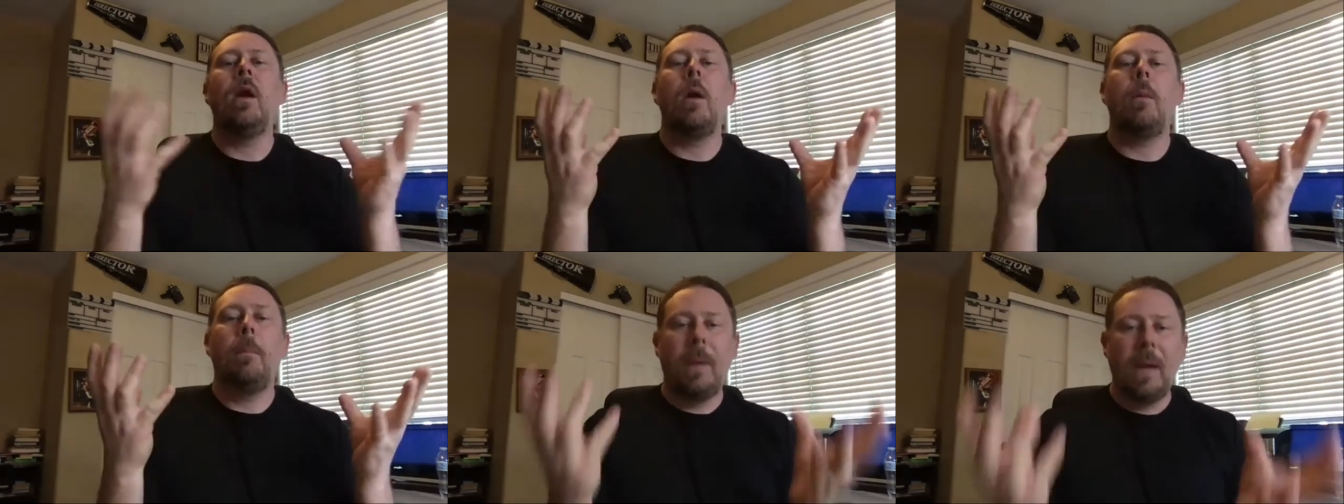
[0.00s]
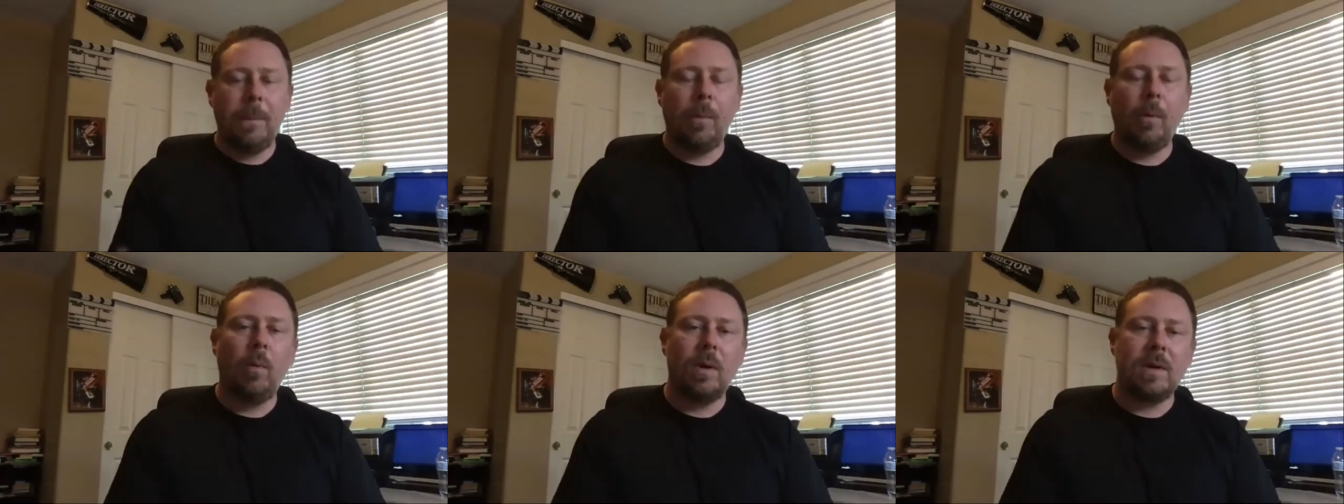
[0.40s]

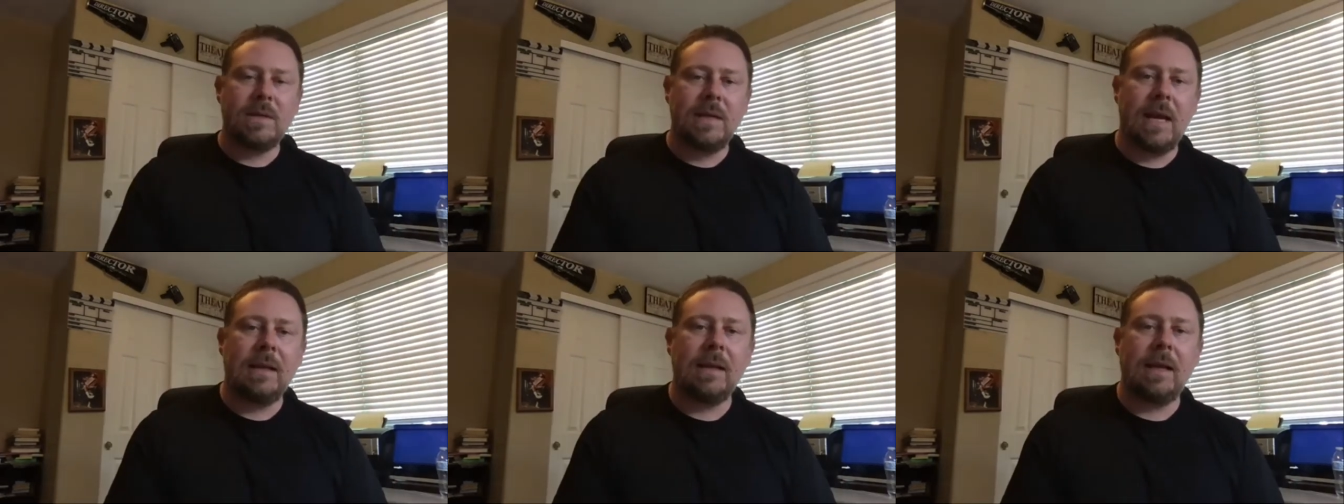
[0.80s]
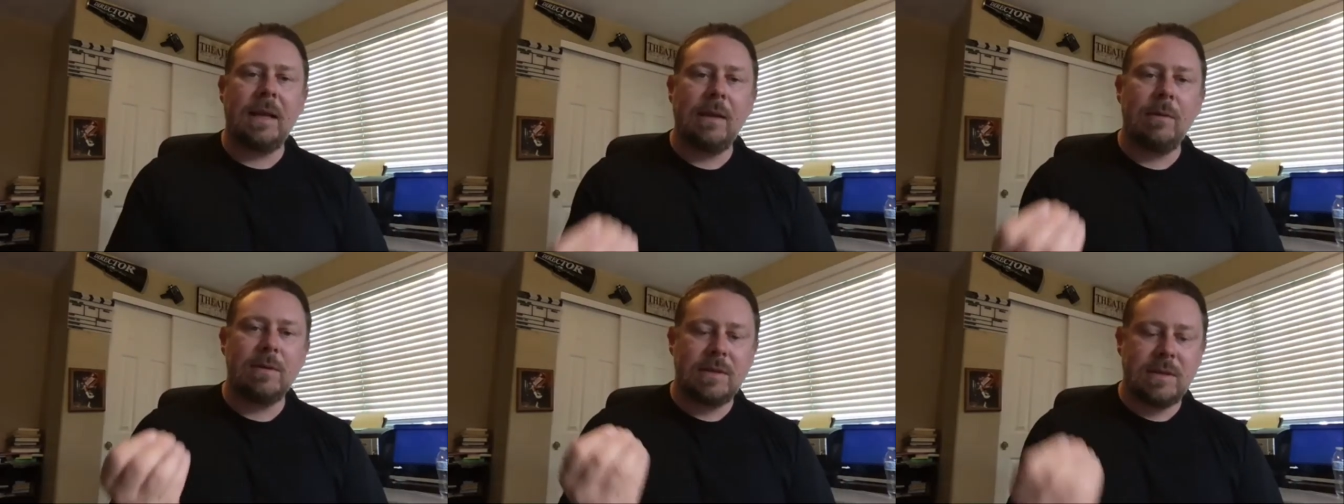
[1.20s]
people were saying that he
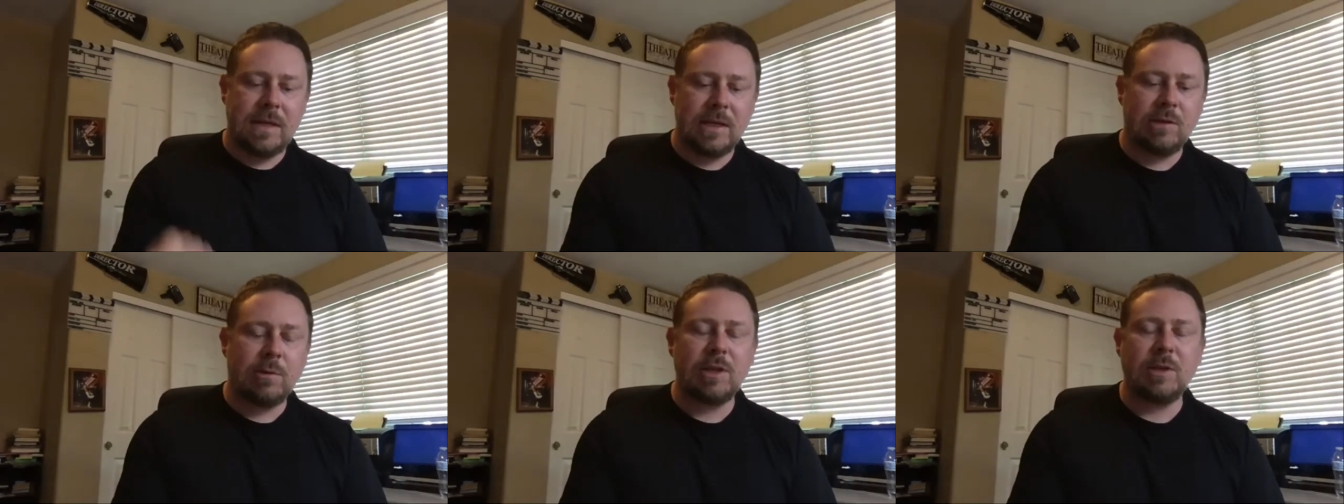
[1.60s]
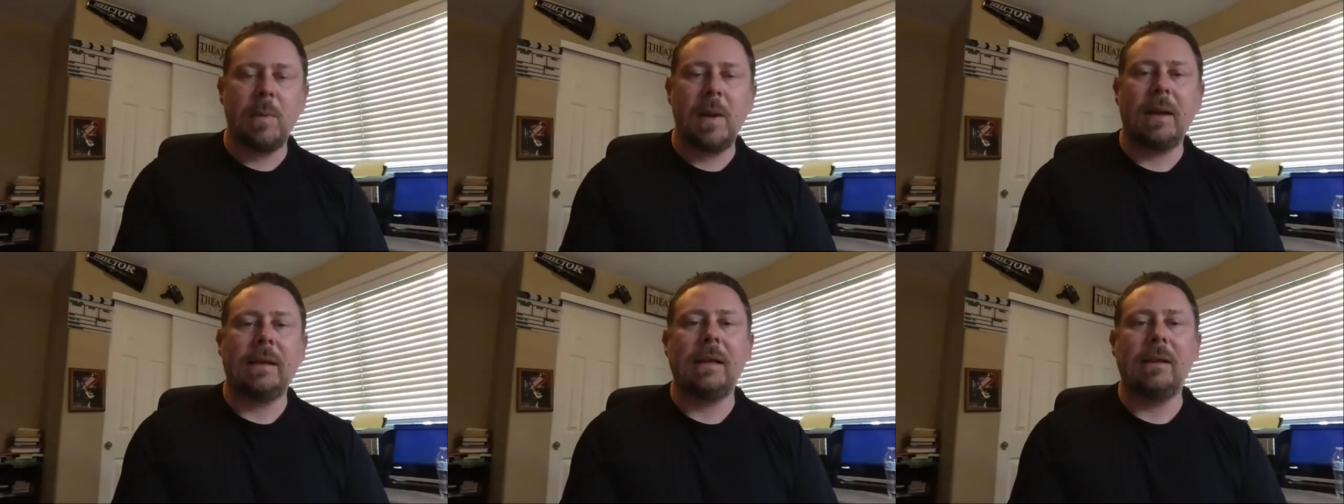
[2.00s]
was
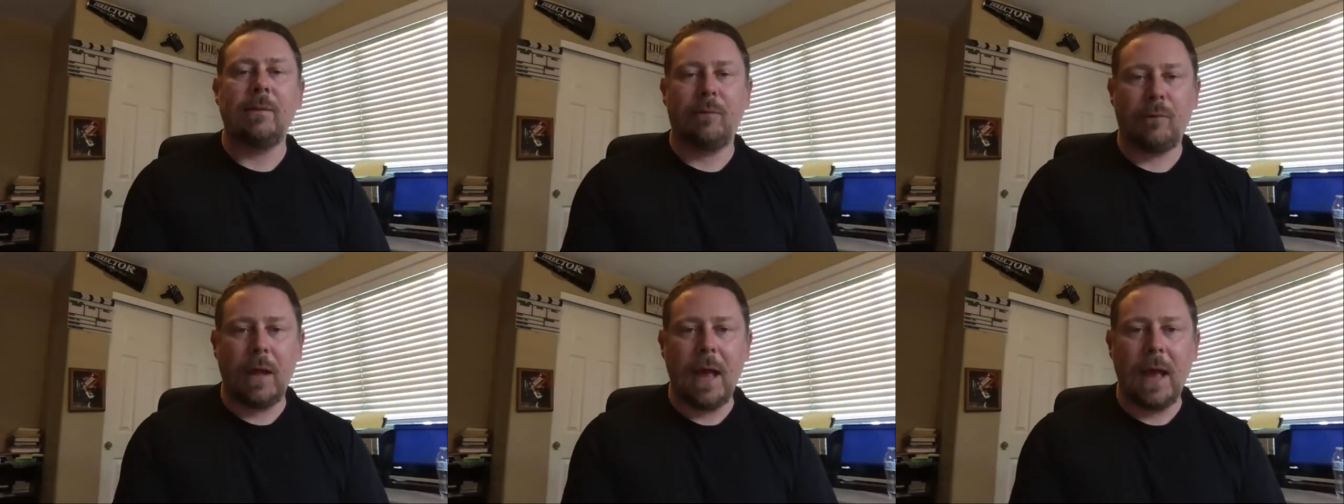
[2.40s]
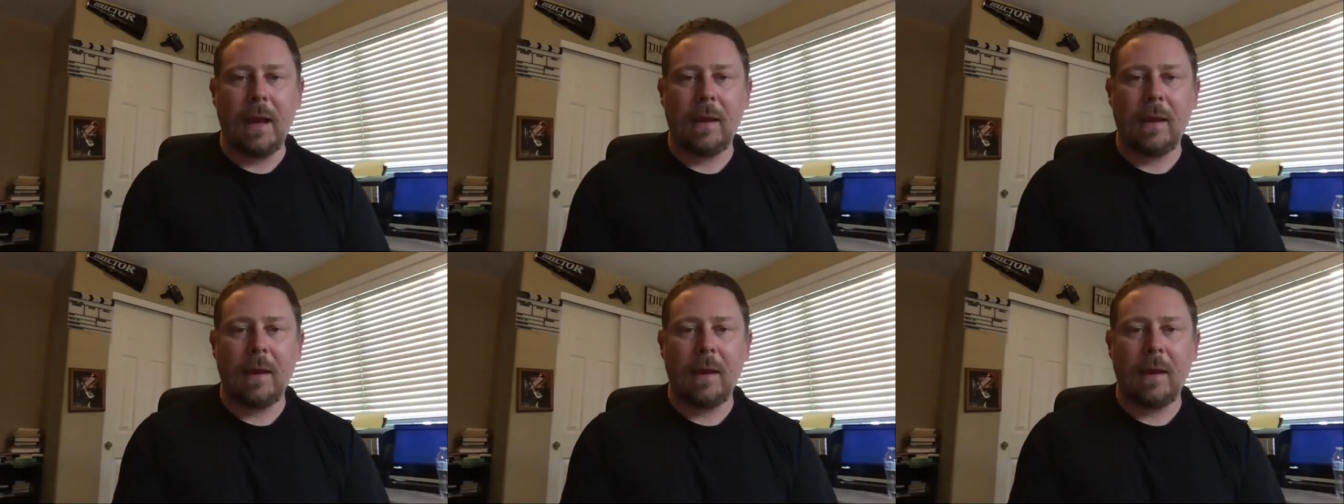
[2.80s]
disrespecting the flag,